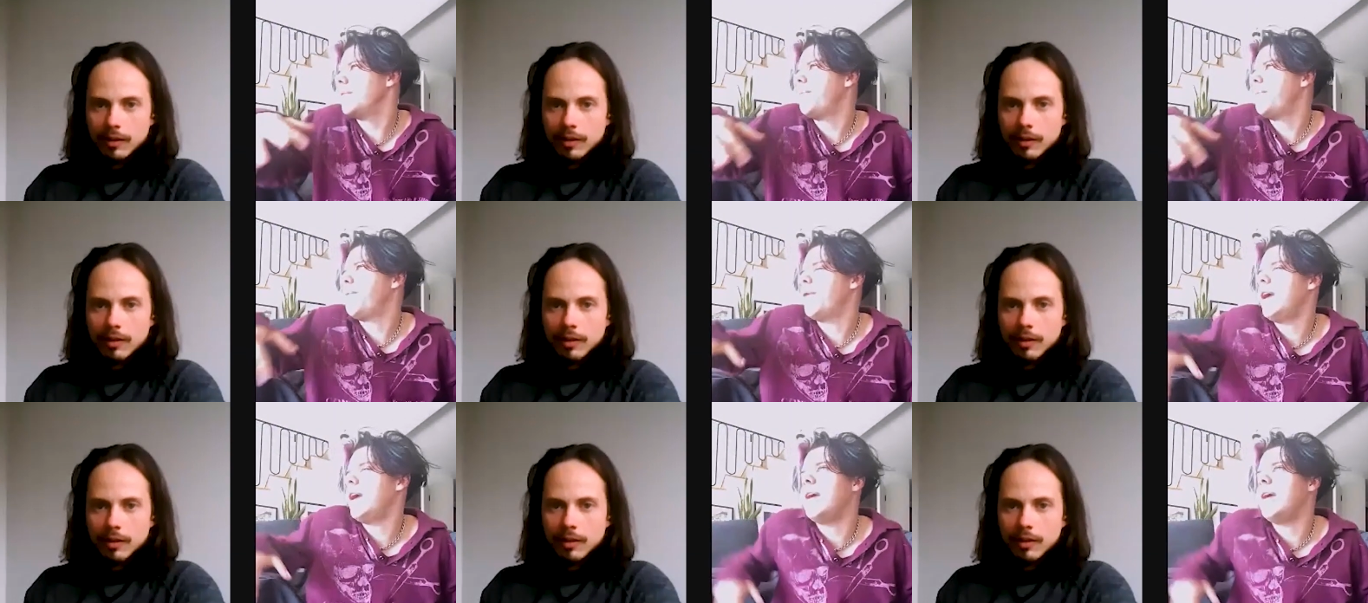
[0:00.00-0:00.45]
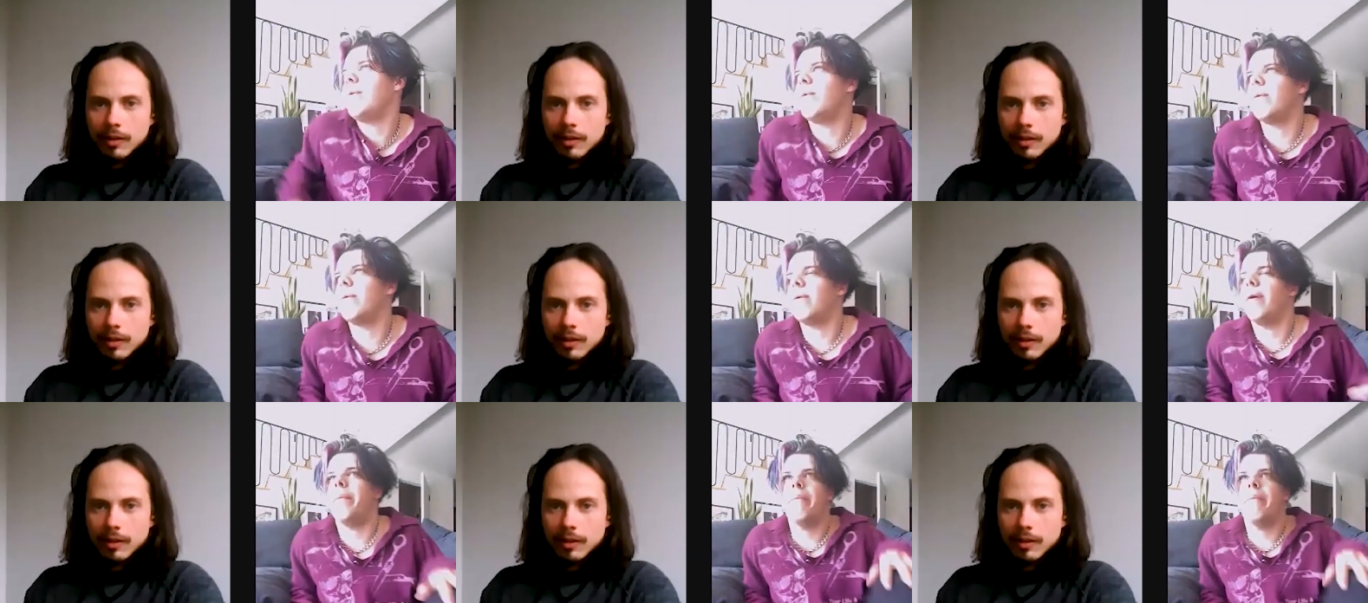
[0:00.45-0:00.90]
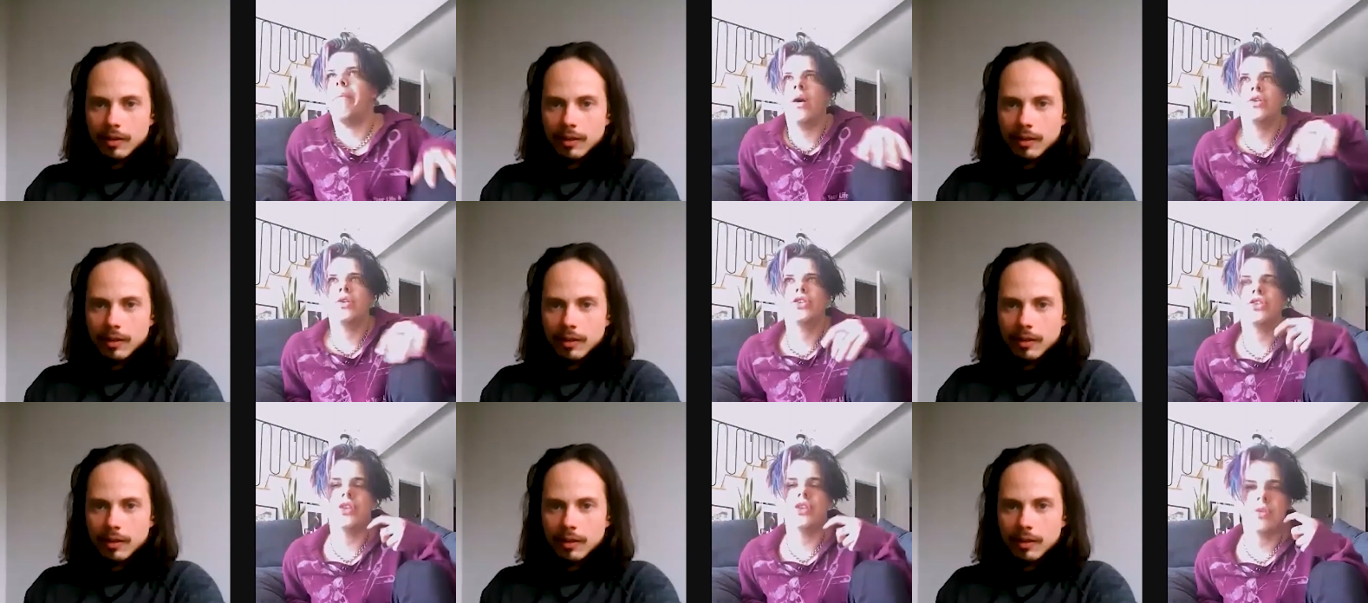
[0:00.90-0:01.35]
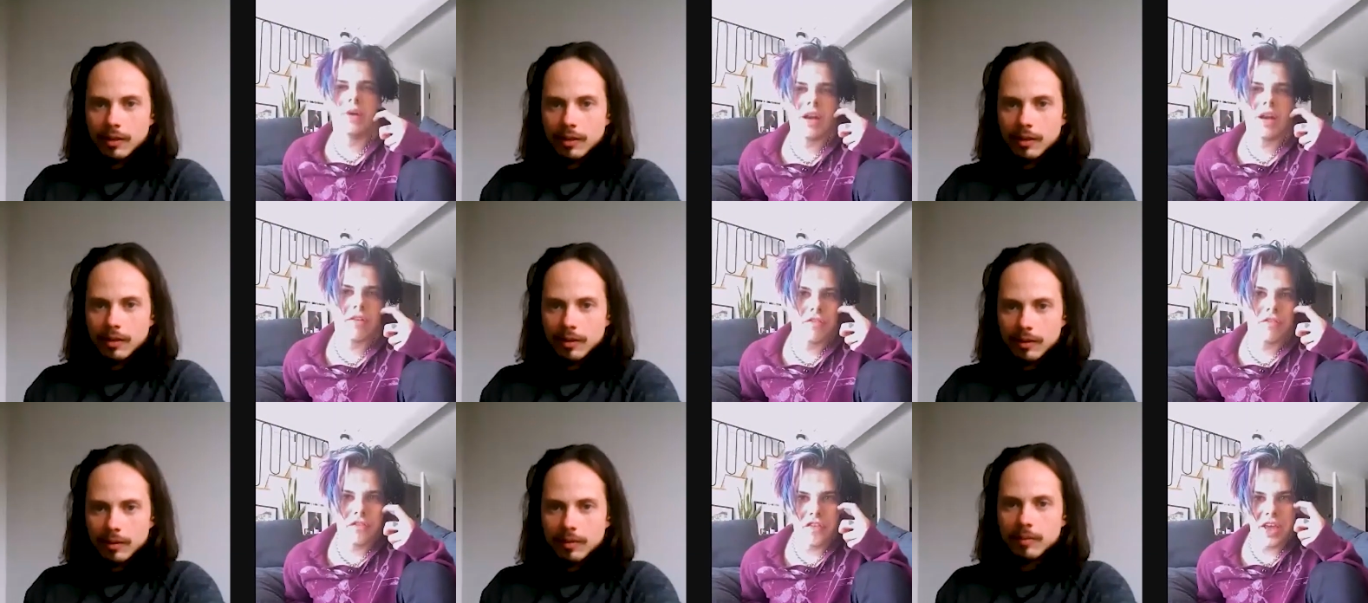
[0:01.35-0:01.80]
Speaker 1: pretty emotional when I
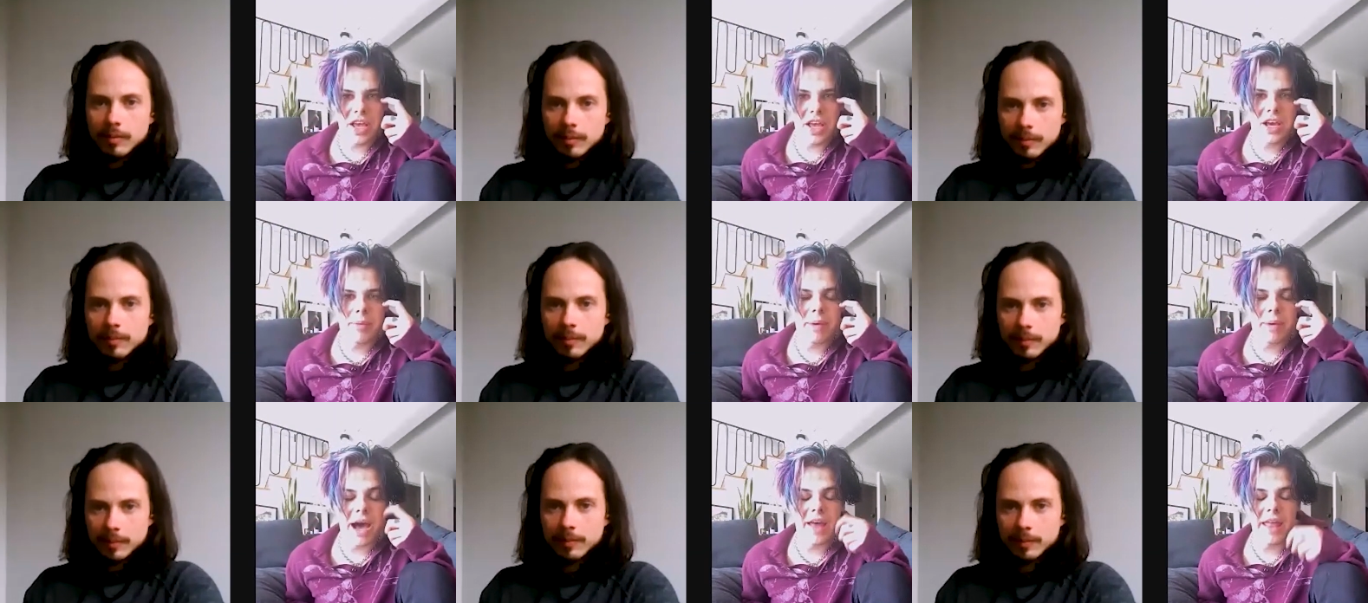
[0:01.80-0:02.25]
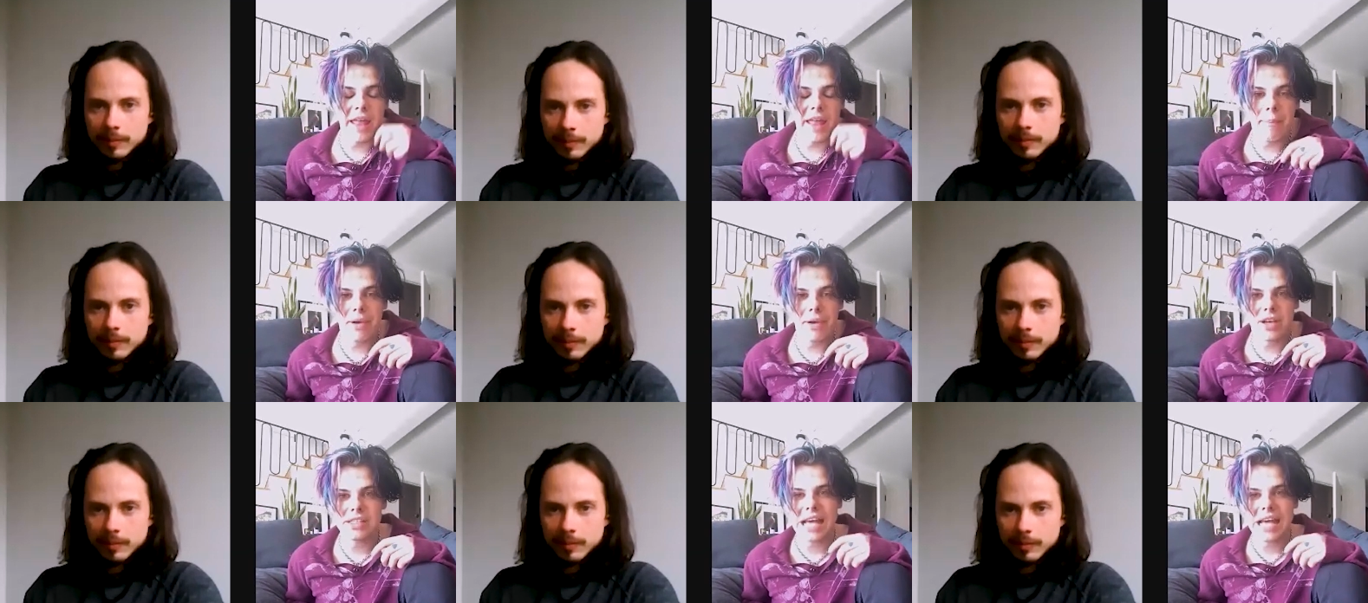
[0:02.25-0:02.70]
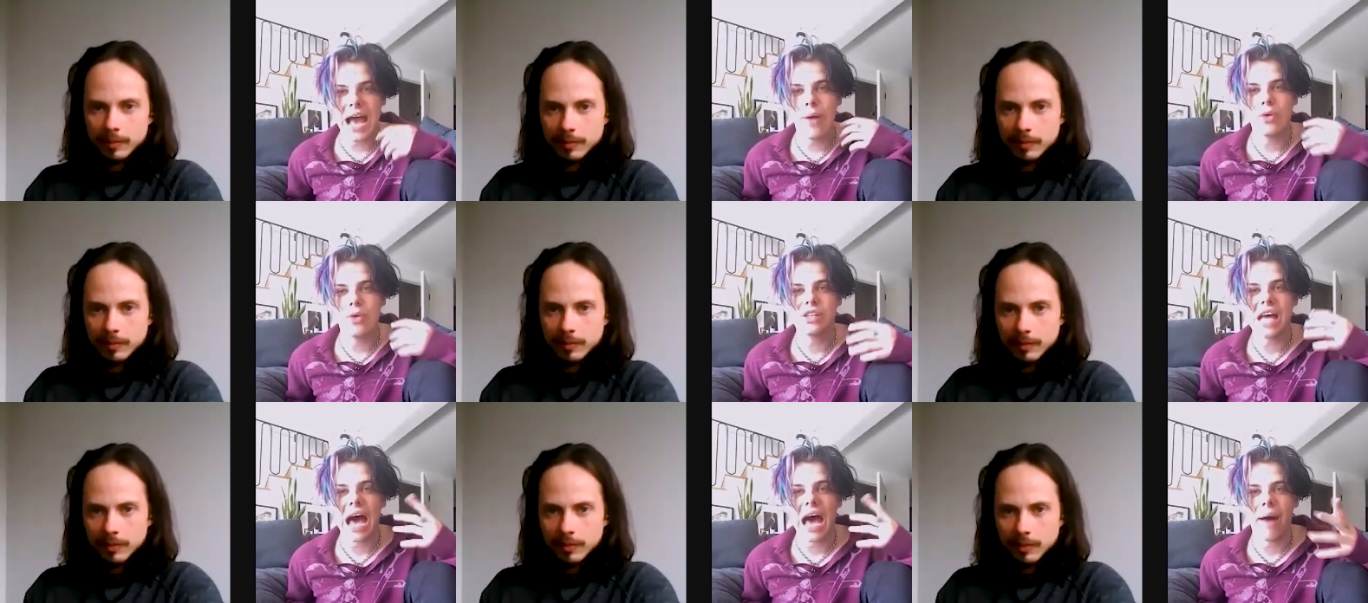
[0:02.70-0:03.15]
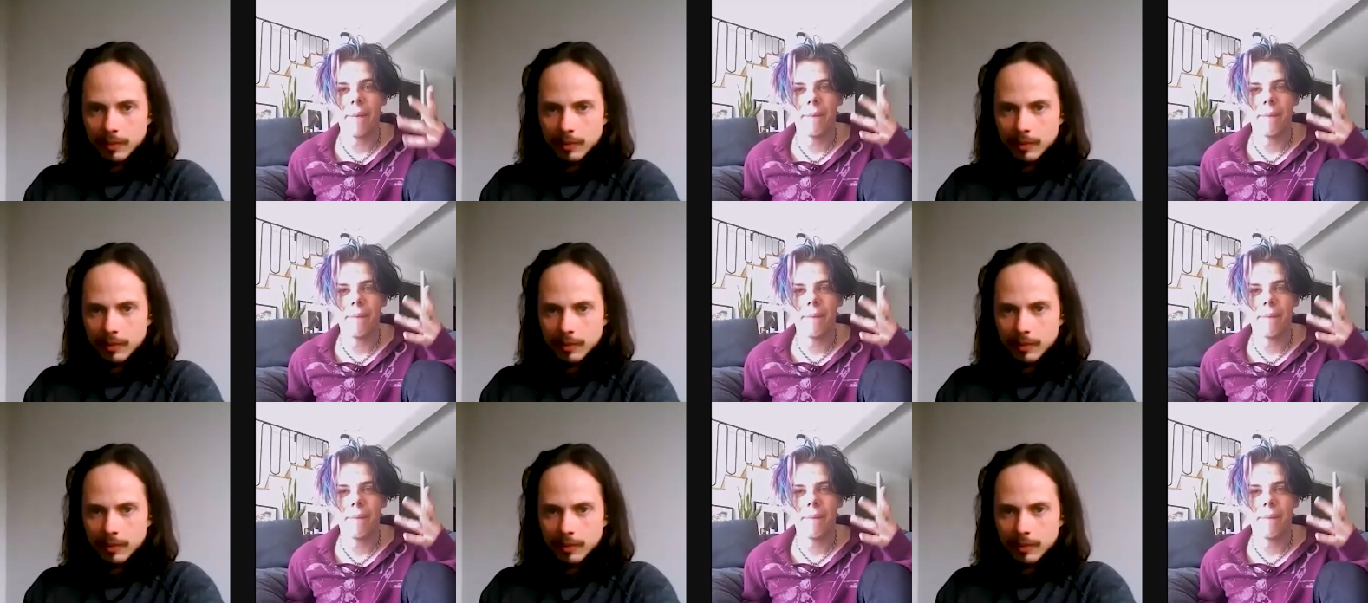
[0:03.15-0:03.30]
think about that because I was at